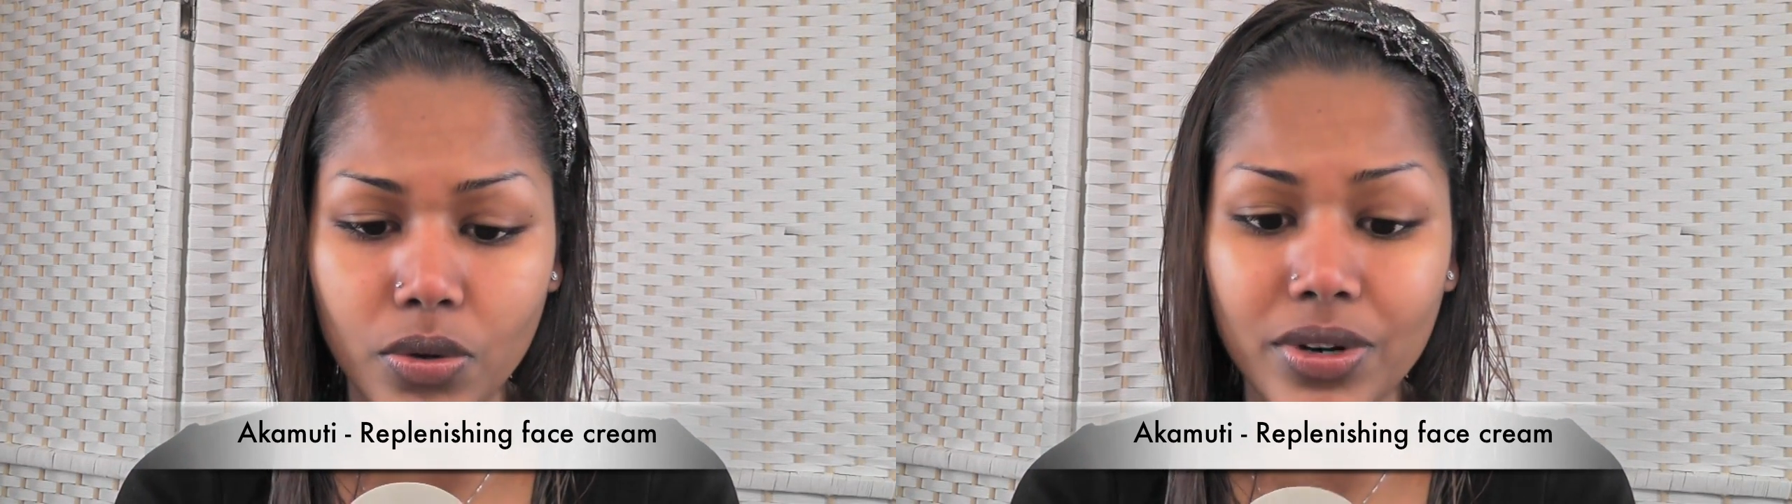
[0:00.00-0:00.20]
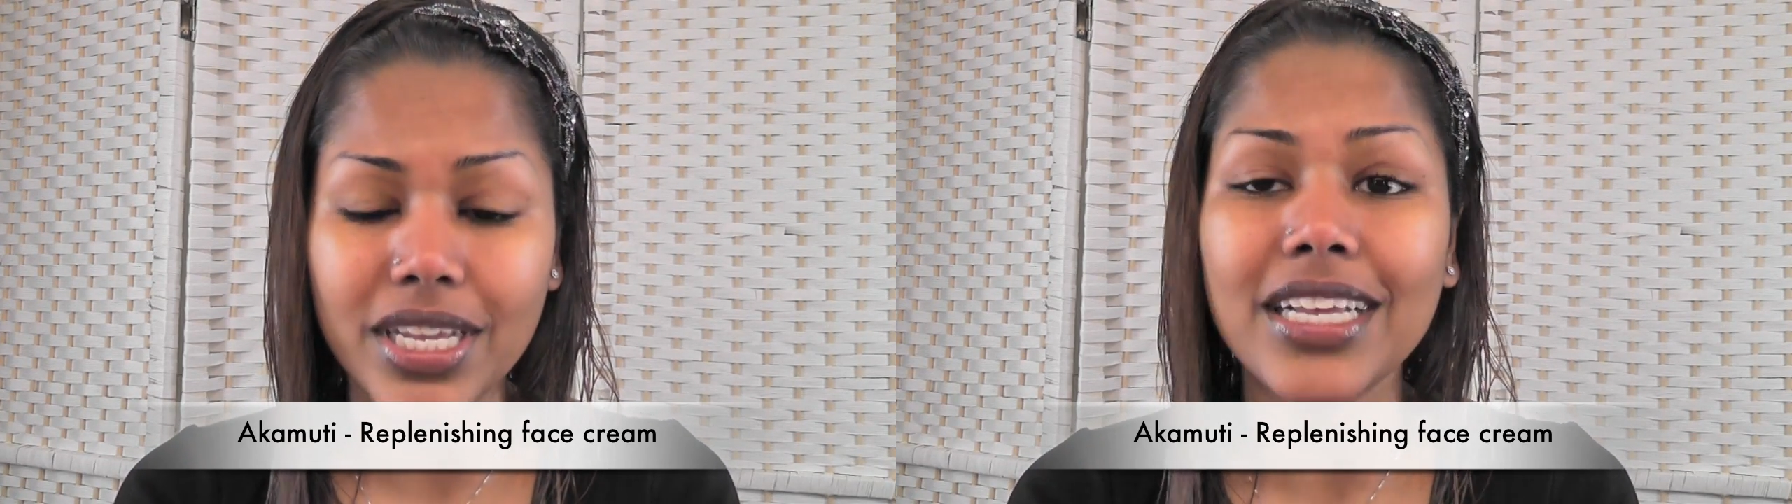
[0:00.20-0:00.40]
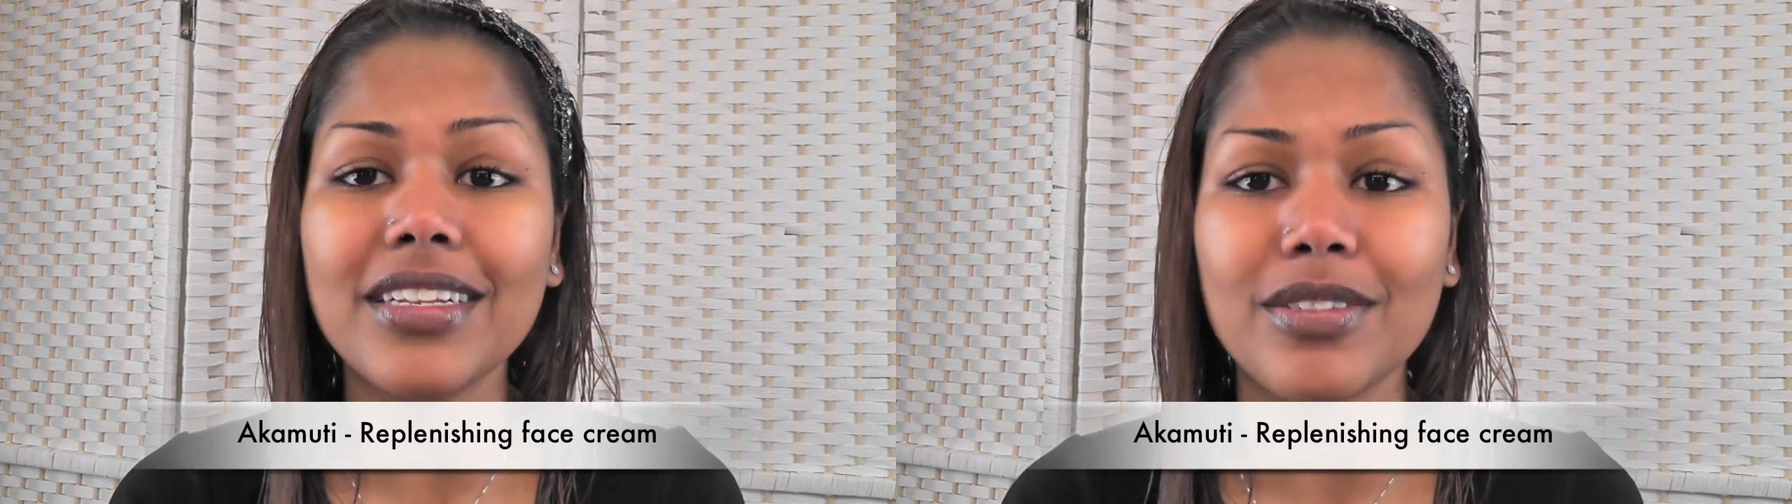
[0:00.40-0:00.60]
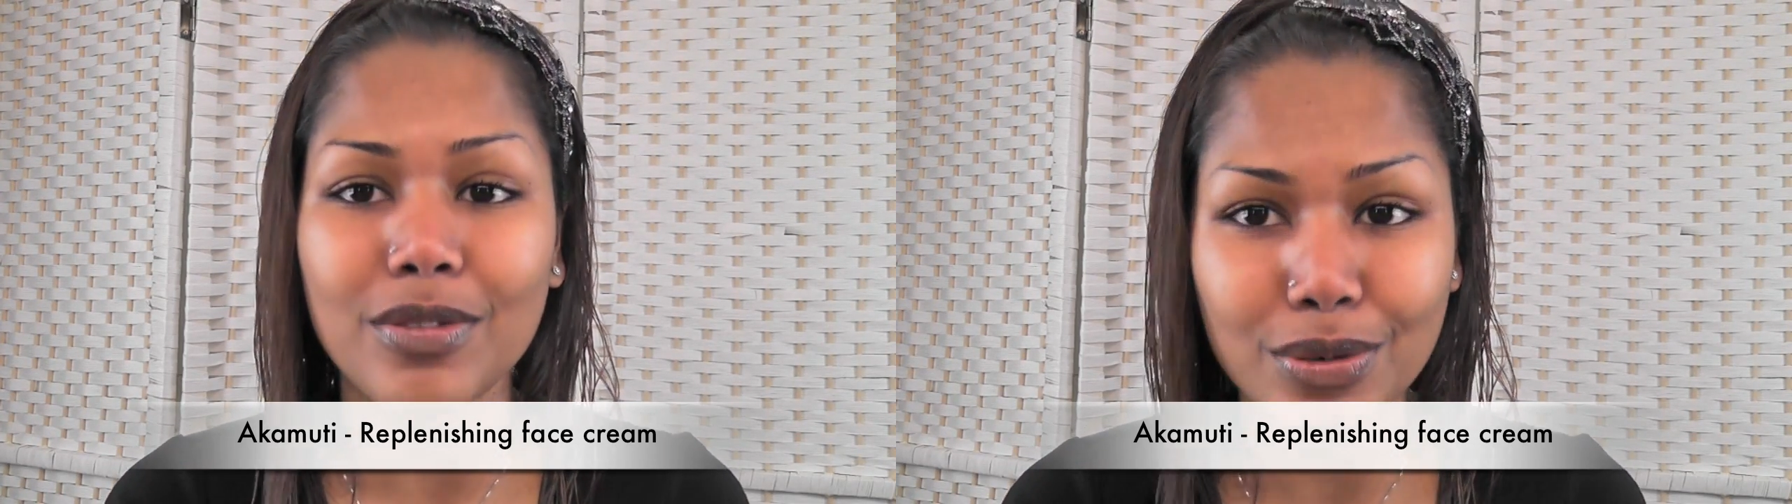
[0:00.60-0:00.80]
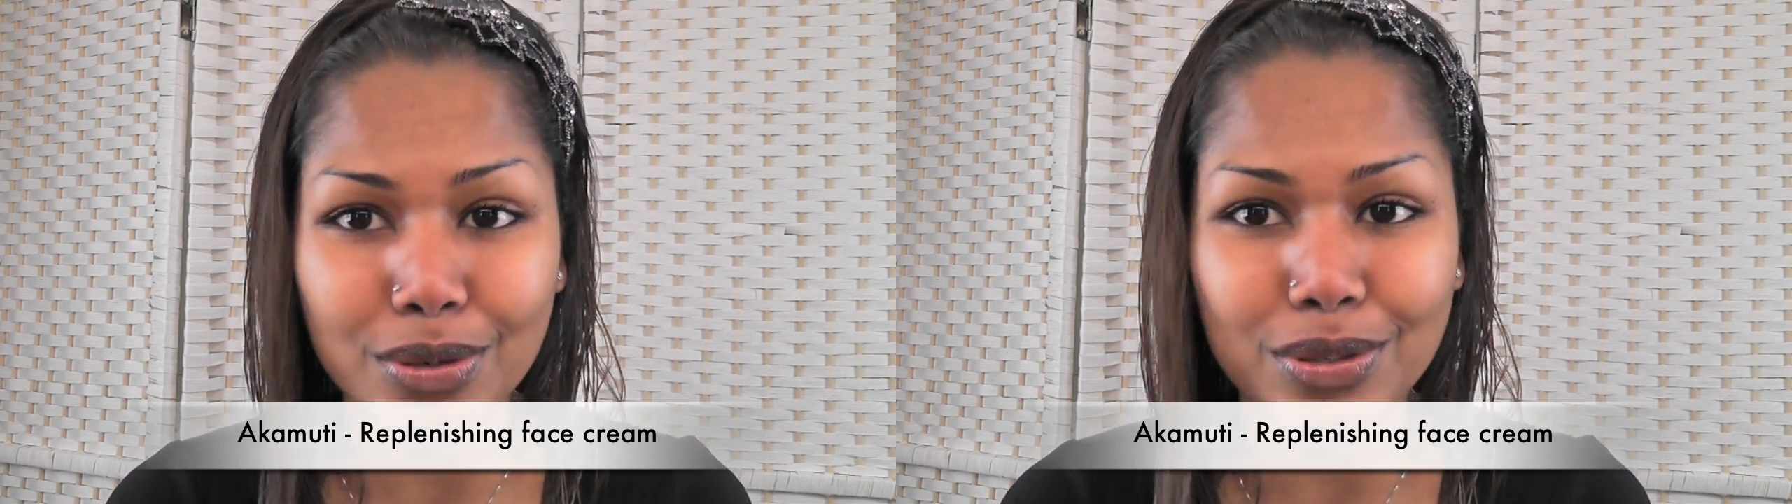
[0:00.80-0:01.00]

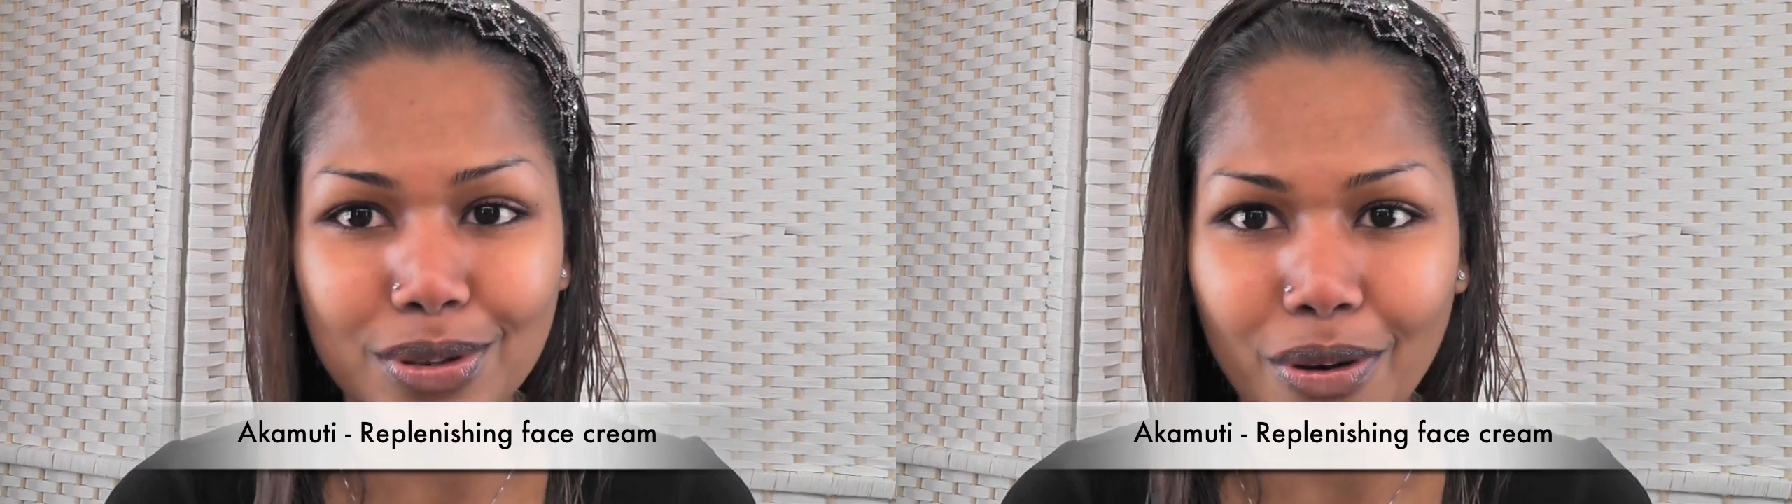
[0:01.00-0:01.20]
real rose